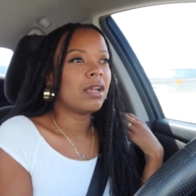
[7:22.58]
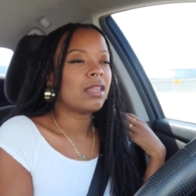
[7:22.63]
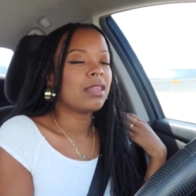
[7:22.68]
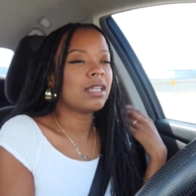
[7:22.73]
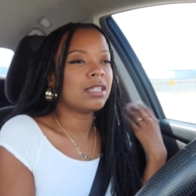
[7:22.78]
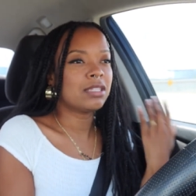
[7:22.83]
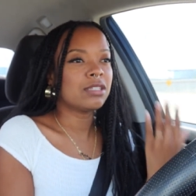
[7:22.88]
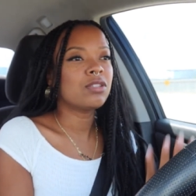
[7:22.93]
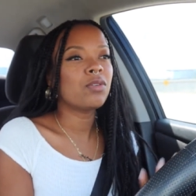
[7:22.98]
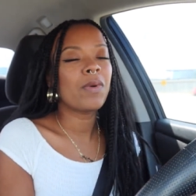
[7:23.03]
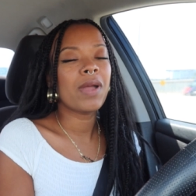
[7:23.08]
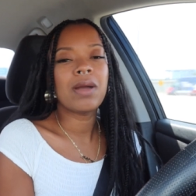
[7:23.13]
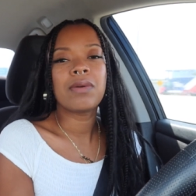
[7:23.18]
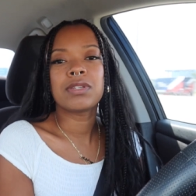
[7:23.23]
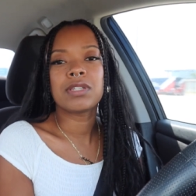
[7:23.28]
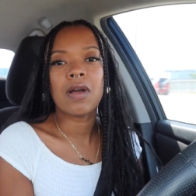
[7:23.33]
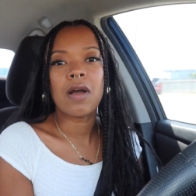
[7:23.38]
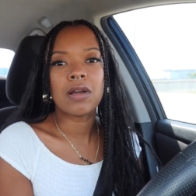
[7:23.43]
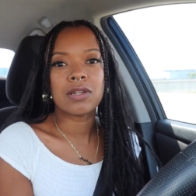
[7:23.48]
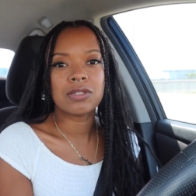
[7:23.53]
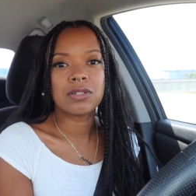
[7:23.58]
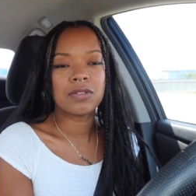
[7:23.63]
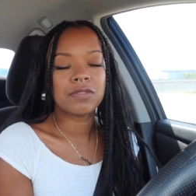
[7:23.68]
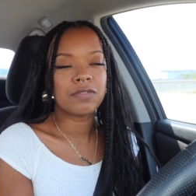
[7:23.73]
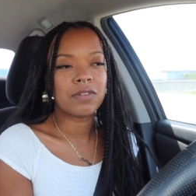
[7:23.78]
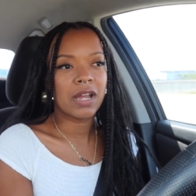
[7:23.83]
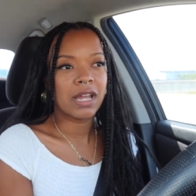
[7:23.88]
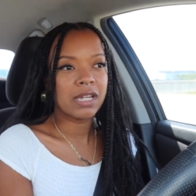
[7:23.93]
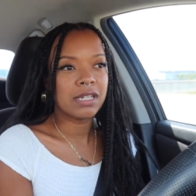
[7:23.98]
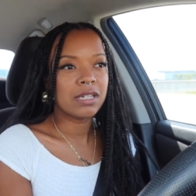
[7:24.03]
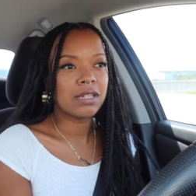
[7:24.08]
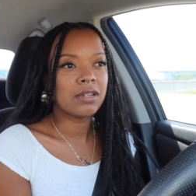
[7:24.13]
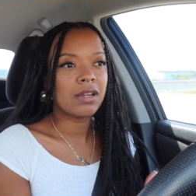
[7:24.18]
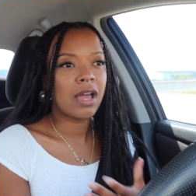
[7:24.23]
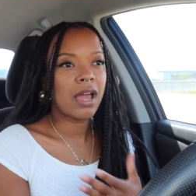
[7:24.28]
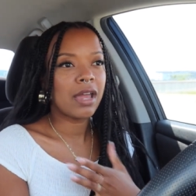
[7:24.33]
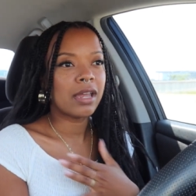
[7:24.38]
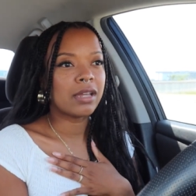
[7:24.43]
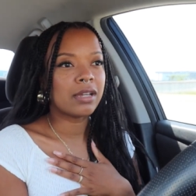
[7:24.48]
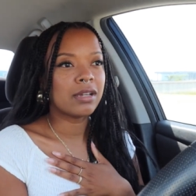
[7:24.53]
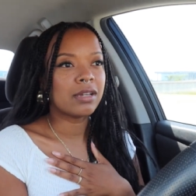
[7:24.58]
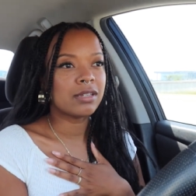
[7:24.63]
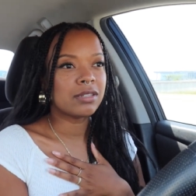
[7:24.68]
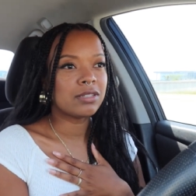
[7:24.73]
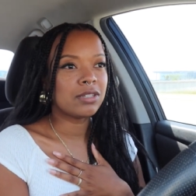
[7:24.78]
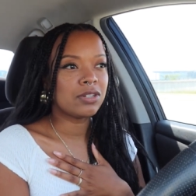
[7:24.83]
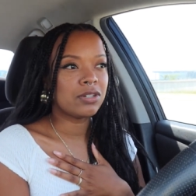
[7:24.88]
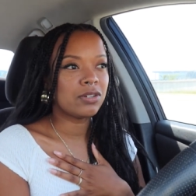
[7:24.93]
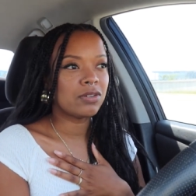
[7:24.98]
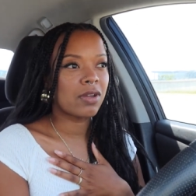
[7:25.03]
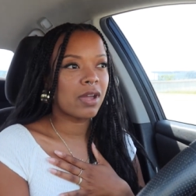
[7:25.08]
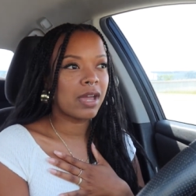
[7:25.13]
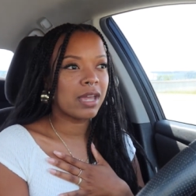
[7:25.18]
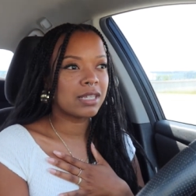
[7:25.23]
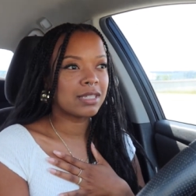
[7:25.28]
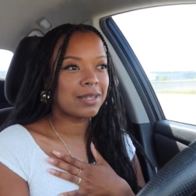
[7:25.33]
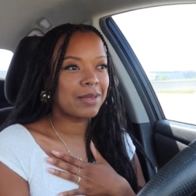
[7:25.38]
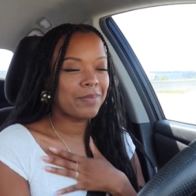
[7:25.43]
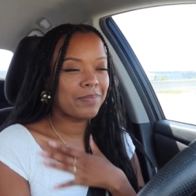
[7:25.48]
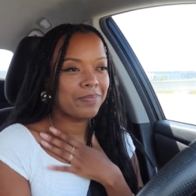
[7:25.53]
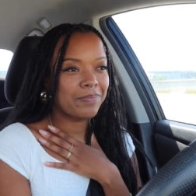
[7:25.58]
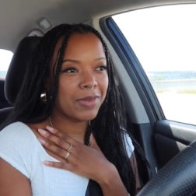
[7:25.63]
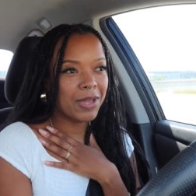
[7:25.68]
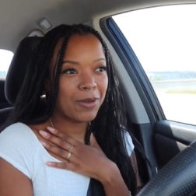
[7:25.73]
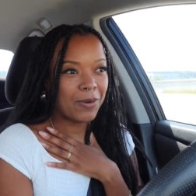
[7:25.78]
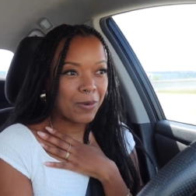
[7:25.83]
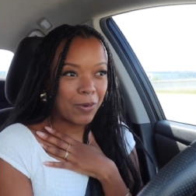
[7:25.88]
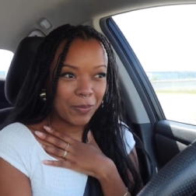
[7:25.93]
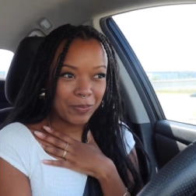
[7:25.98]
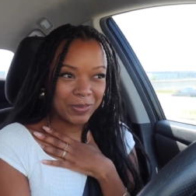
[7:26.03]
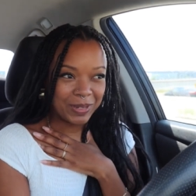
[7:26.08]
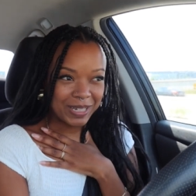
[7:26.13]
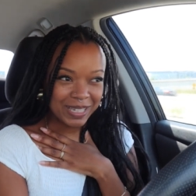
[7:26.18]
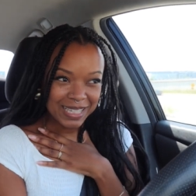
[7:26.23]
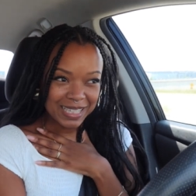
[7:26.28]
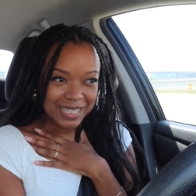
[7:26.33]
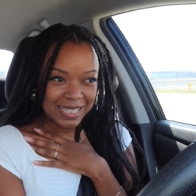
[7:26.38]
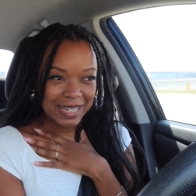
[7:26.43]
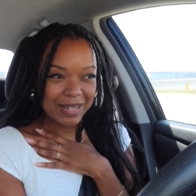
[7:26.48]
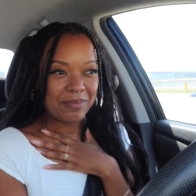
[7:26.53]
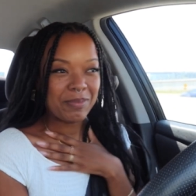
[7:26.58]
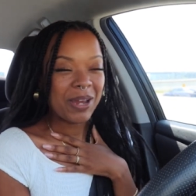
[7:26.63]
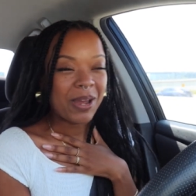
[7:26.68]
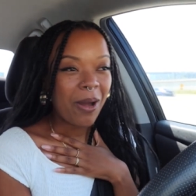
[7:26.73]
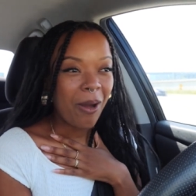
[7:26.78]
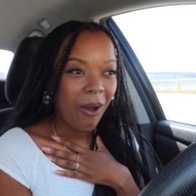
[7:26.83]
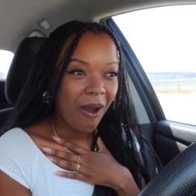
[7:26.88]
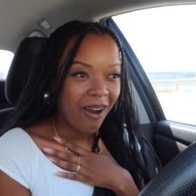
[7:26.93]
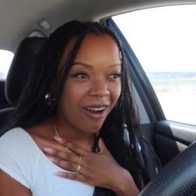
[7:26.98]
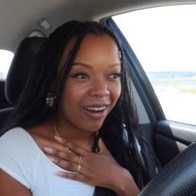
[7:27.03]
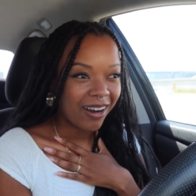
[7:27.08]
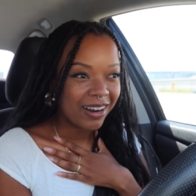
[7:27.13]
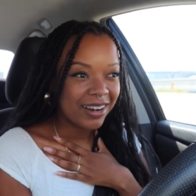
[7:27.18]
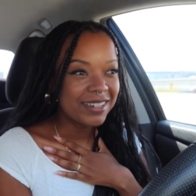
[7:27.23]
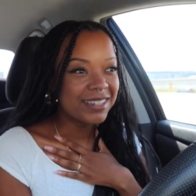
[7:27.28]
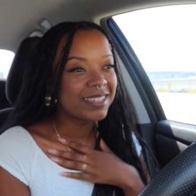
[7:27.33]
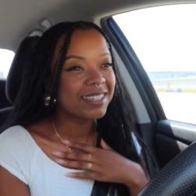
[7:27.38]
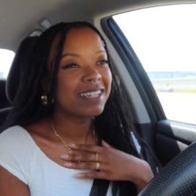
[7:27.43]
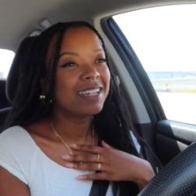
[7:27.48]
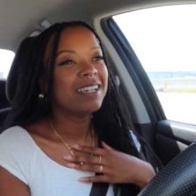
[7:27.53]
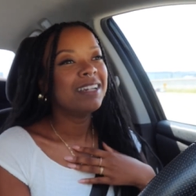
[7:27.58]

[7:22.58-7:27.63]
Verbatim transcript: this is the way I would talk to a friend, and I consider you guys my homies in my heart.